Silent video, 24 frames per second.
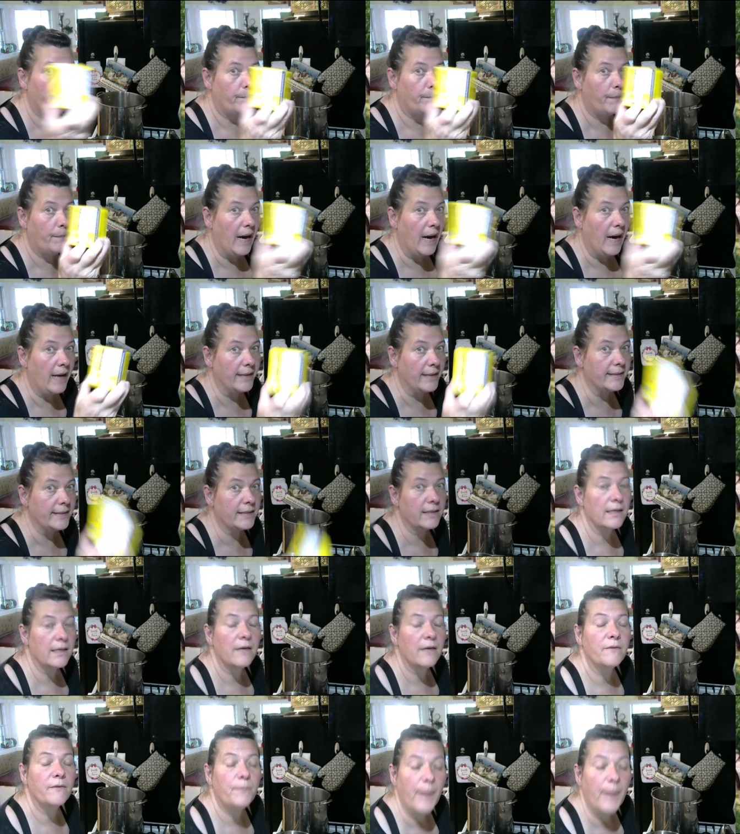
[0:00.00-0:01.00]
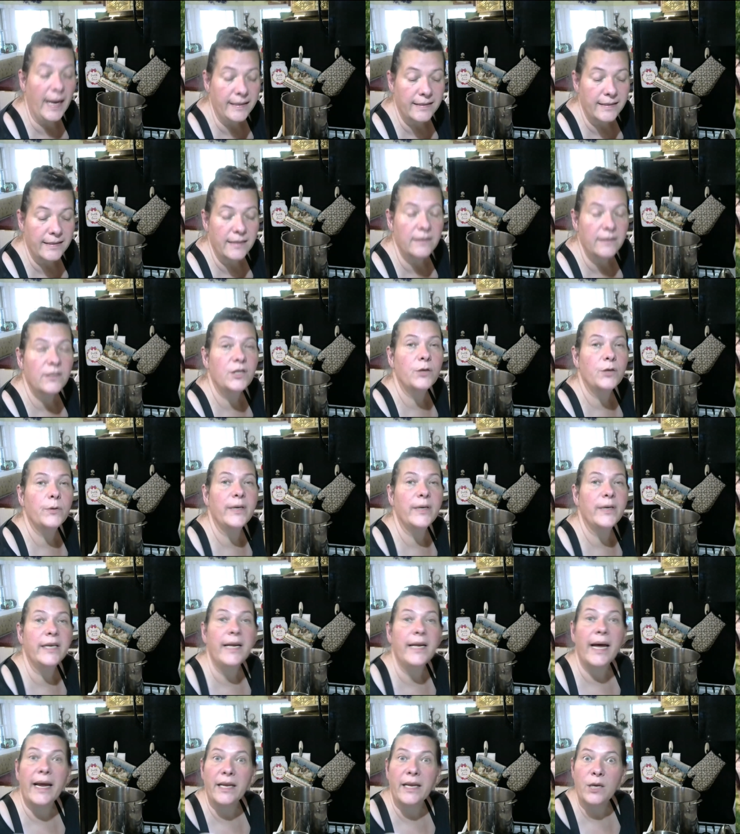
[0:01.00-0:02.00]
box of pectin to
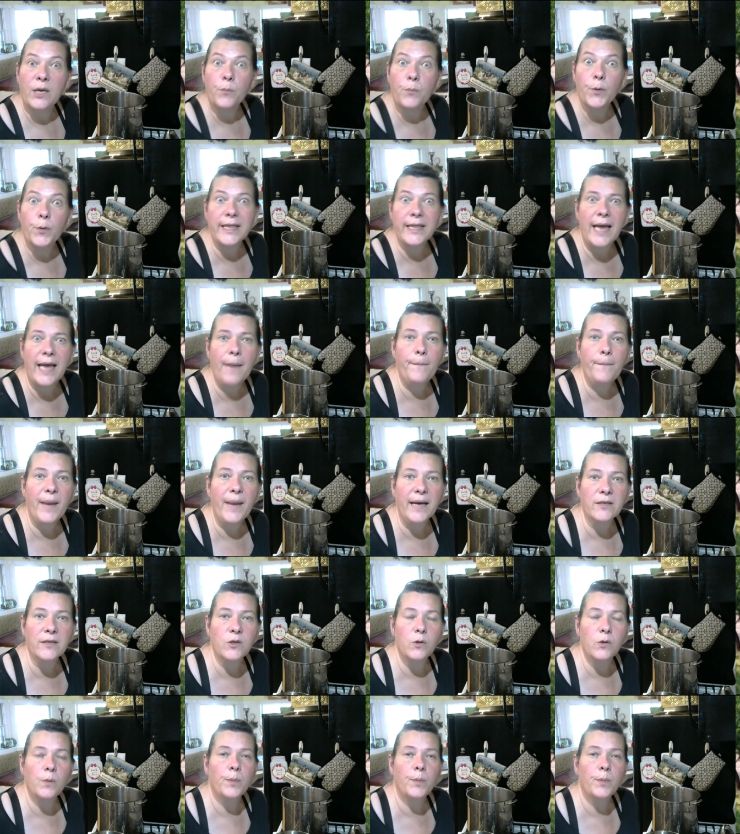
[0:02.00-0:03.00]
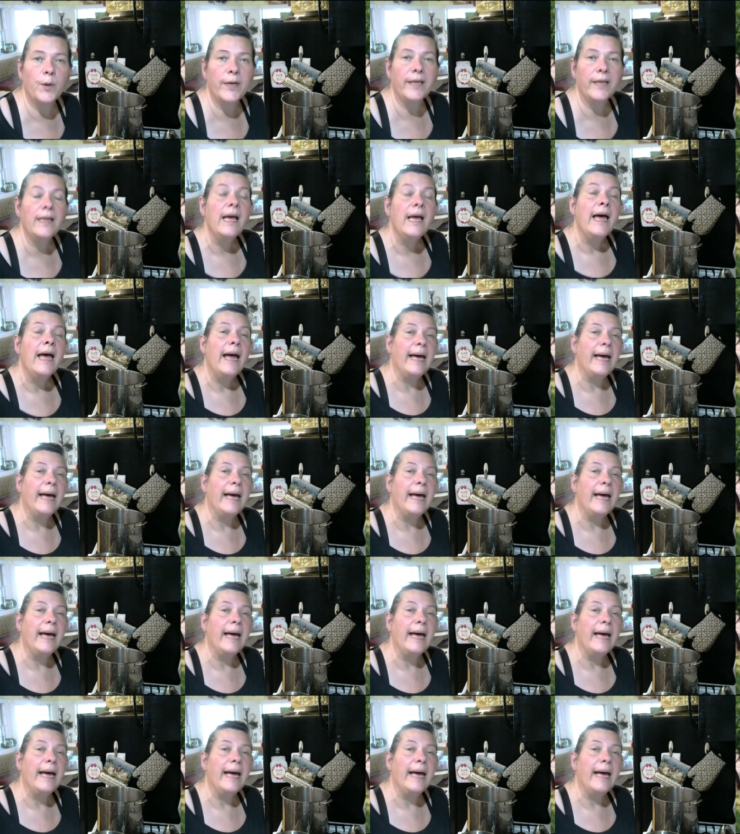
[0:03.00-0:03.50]
it and you bring that back to a boil